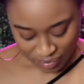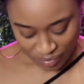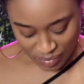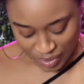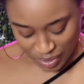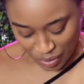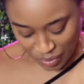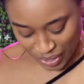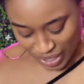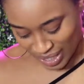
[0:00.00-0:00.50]

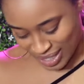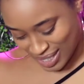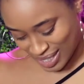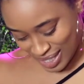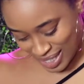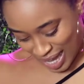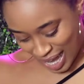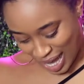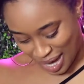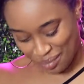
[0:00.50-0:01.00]
So
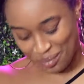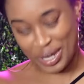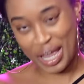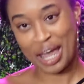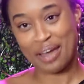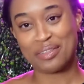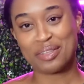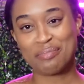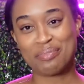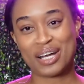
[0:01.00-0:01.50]
inside we
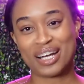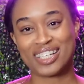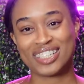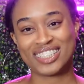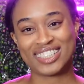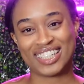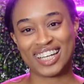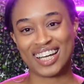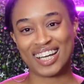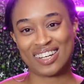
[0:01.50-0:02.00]
have the
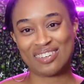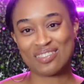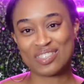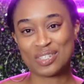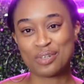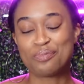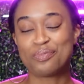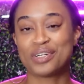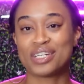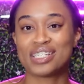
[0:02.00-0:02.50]
purse, y'all. I'm
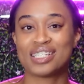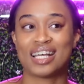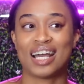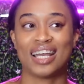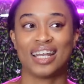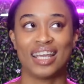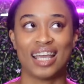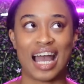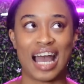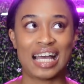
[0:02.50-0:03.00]
super
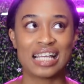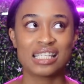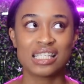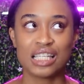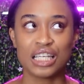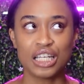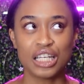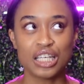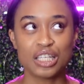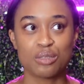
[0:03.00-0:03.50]
excited. I
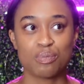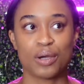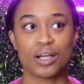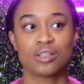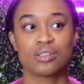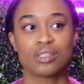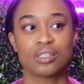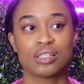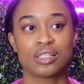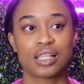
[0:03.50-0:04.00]
seen these
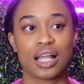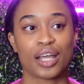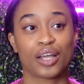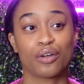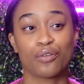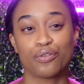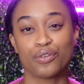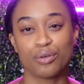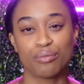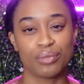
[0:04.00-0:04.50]
purses like
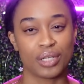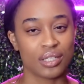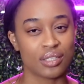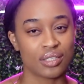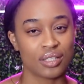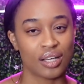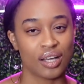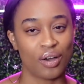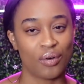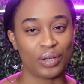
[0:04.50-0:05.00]
a few
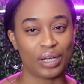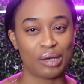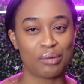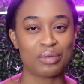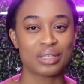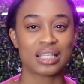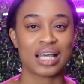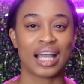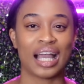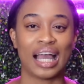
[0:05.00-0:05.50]
months ago and I
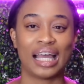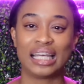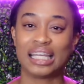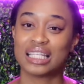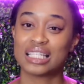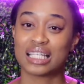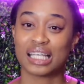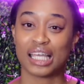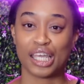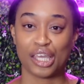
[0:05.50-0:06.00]
was like, I
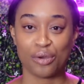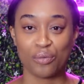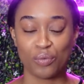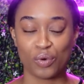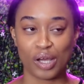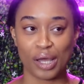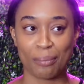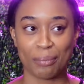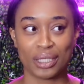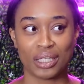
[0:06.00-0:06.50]
need to get
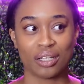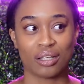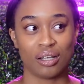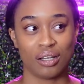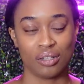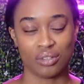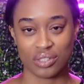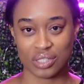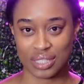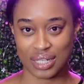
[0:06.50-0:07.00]
one, but the
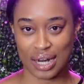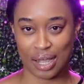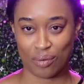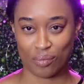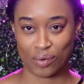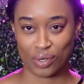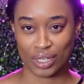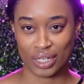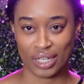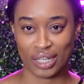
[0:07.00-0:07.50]
colors that
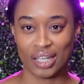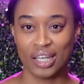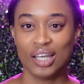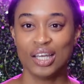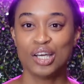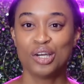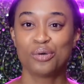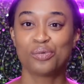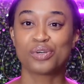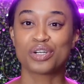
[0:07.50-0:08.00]
I wanted
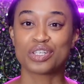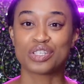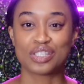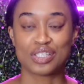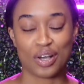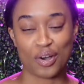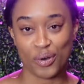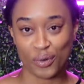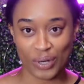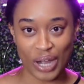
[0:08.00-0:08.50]
were
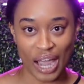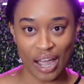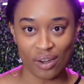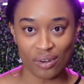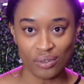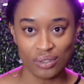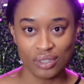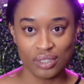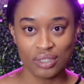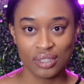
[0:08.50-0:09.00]
sold
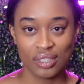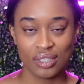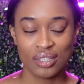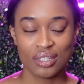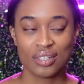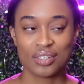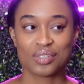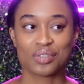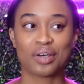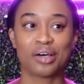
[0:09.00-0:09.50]
out.
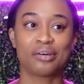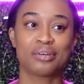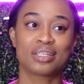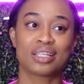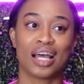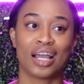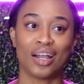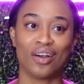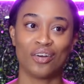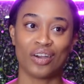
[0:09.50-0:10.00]
So I was
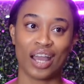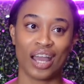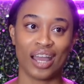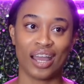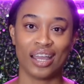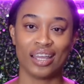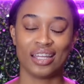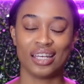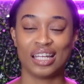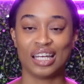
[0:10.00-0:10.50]
like,
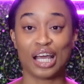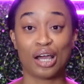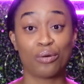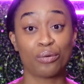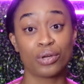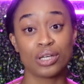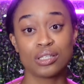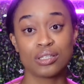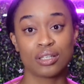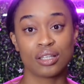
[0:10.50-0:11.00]
okay. And then I
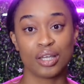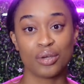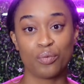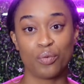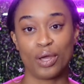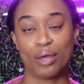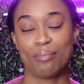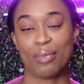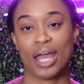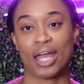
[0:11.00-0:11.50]
recently
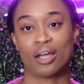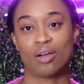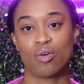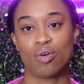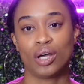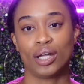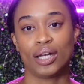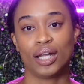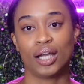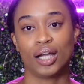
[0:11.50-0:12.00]
went back
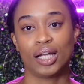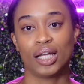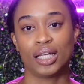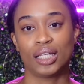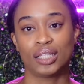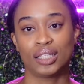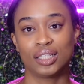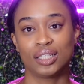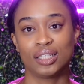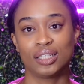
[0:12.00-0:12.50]
on there
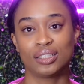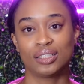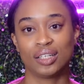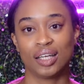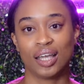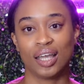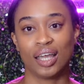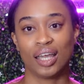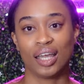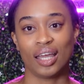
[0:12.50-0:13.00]
and looked
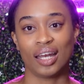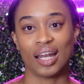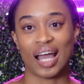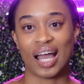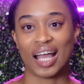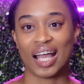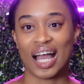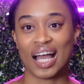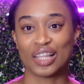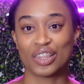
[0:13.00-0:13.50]
and
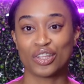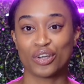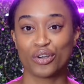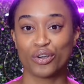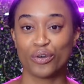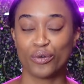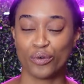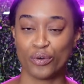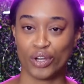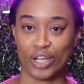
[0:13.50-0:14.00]
I got the
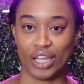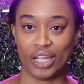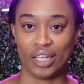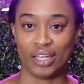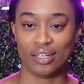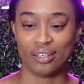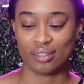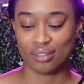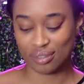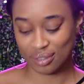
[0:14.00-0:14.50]

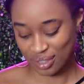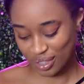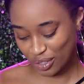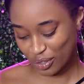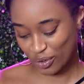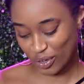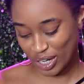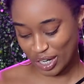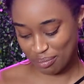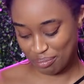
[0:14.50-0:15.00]
green
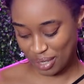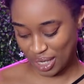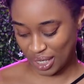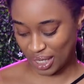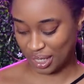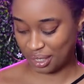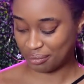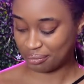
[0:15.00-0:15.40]
mini.